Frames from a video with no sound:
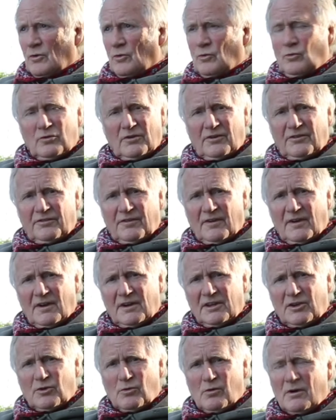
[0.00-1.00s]
all is
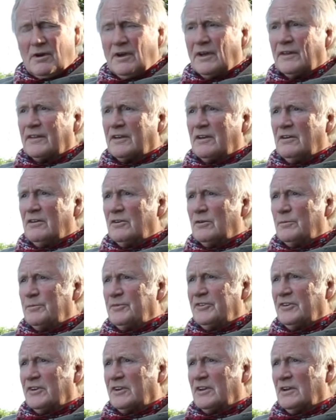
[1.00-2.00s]
fairly quiet. The guy
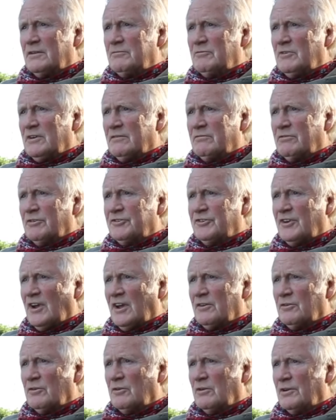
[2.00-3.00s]
opposite came round for a
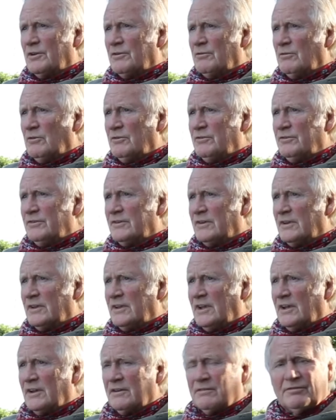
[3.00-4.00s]
chat earlier on.
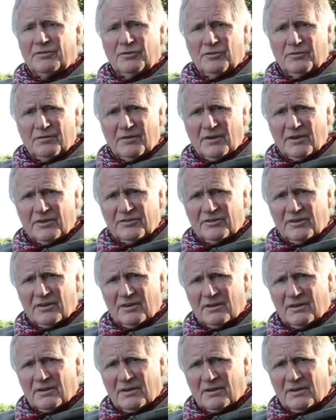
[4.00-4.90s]
He had a few fish